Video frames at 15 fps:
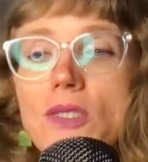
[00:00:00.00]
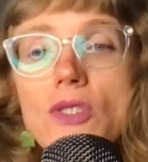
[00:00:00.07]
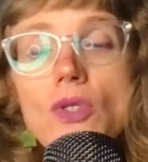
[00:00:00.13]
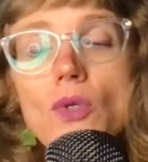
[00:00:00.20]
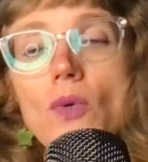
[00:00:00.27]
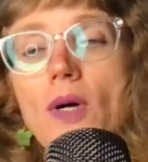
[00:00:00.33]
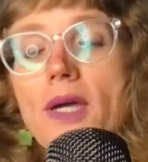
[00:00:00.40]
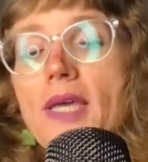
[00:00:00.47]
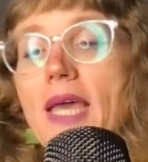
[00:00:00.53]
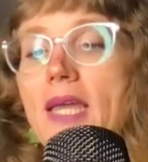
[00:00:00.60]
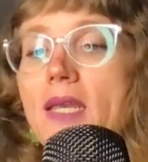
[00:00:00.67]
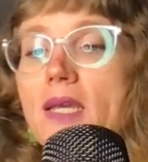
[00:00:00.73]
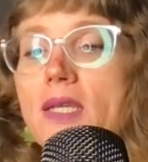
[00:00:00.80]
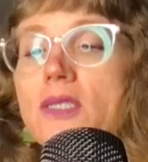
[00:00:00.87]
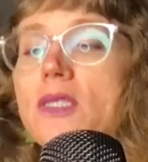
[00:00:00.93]
So
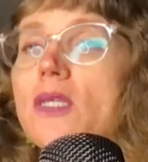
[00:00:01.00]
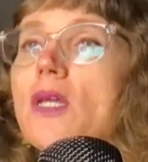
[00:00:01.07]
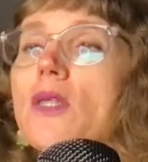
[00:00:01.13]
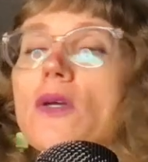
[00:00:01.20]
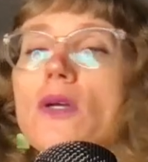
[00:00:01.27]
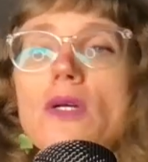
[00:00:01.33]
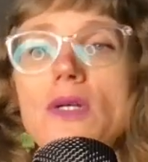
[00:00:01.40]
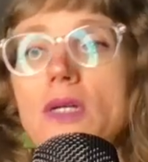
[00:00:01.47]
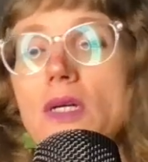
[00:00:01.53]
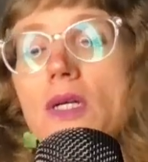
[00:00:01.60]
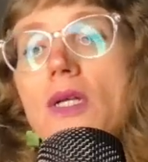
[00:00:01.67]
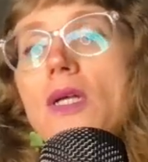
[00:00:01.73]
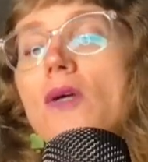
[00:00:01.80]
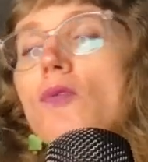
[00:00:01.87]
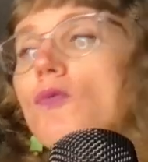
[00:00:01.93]
again, it's another
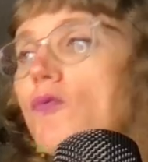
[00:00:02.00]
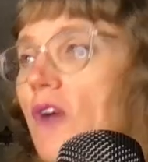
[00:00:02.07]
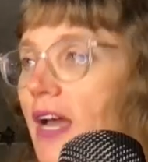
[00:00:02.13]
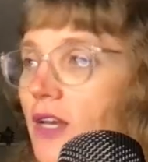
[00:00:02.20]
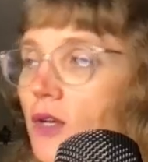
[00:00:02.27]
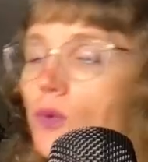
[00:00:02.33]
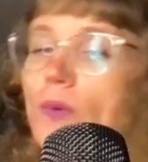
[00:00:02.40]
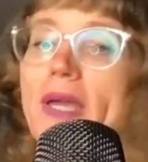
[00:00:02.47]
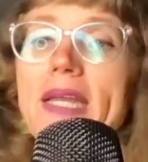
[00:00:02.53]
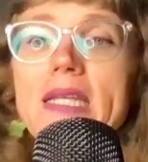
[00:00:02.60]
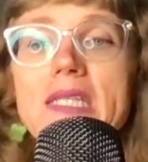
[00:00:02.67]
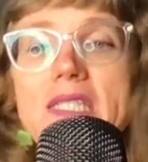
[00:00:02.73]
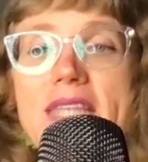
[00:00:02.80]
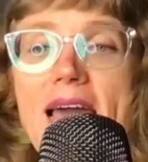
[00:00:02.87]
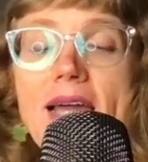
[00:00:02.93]
find a way to
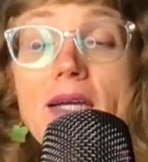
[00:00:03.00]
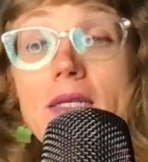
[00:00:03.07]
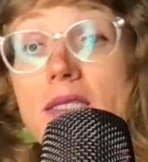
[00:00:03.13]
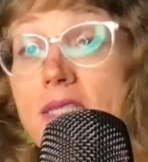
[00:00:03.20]
stack